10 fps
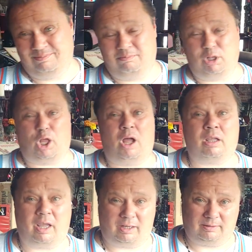
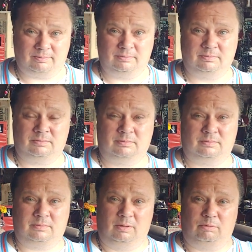belonging,
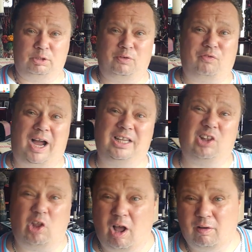when you
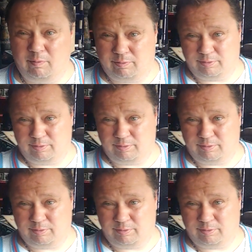find love,